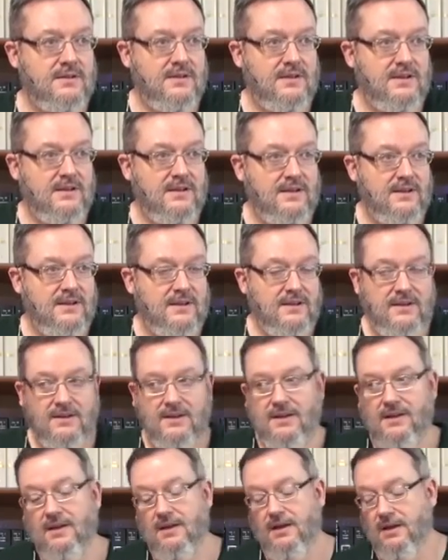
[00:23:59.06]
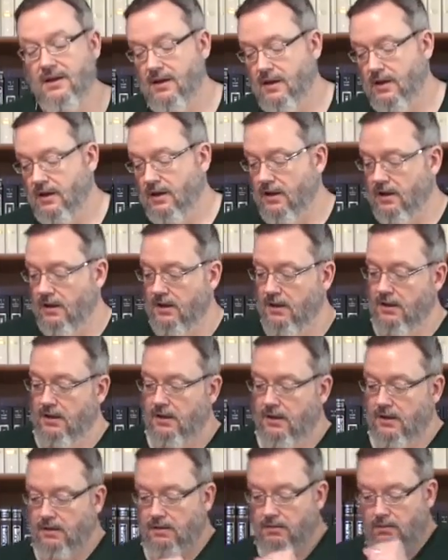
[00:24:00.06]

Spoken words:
(no one is talking)